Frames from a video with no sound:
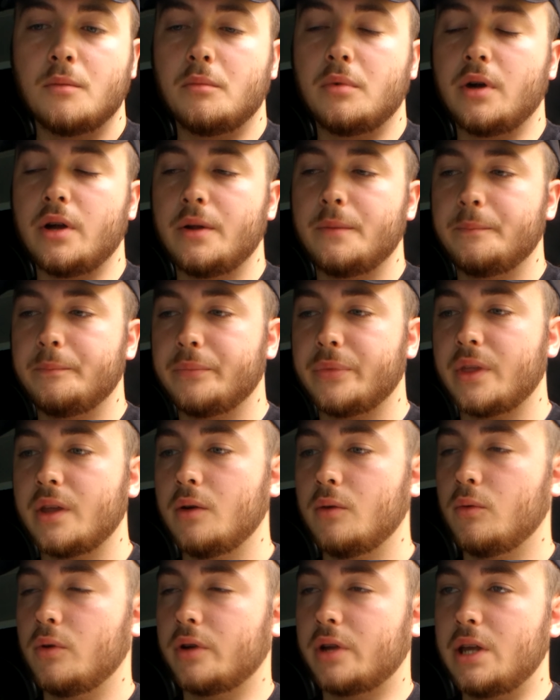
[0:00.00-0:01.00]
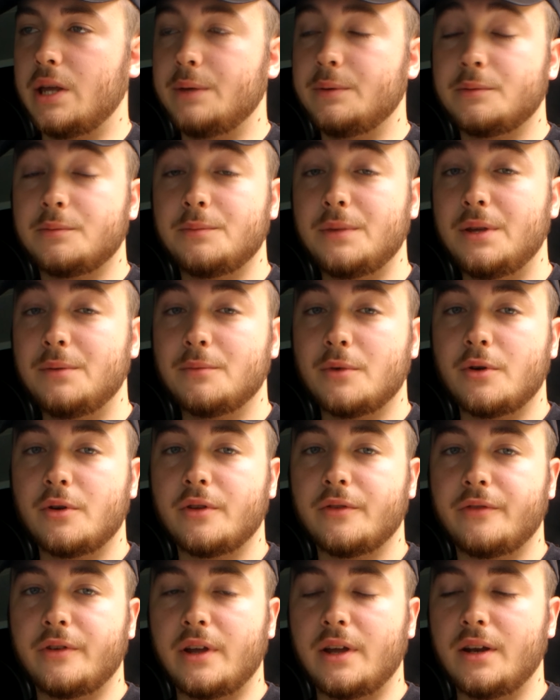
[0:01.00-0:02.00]
But what keeps me
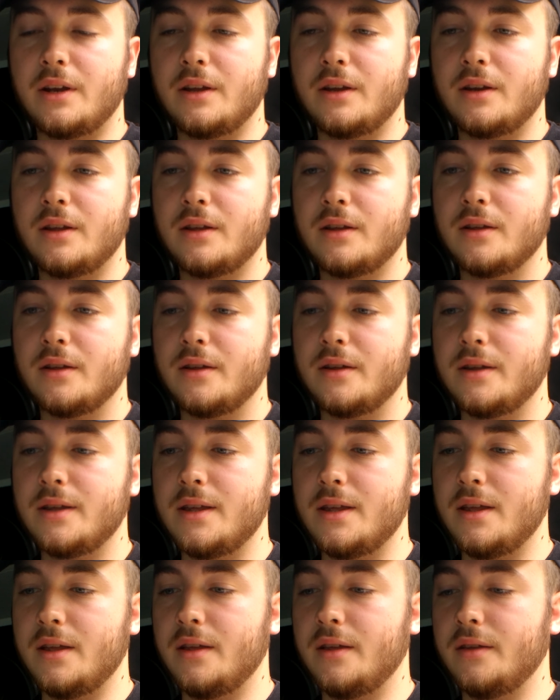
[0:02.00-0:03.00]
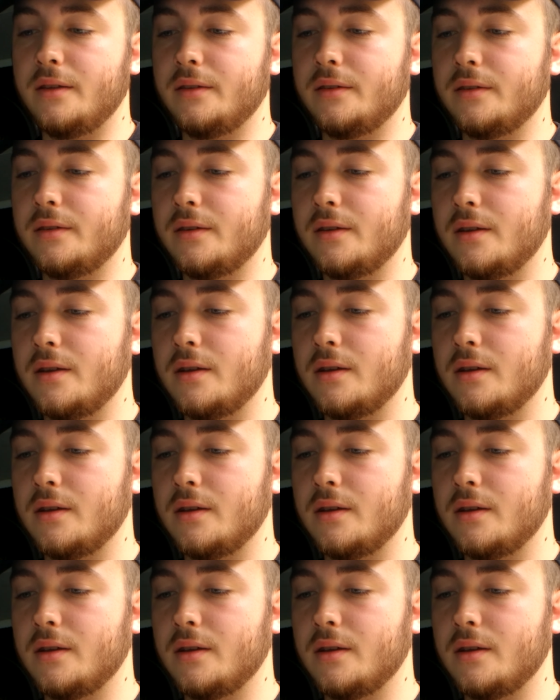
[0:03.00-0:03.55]
motivated is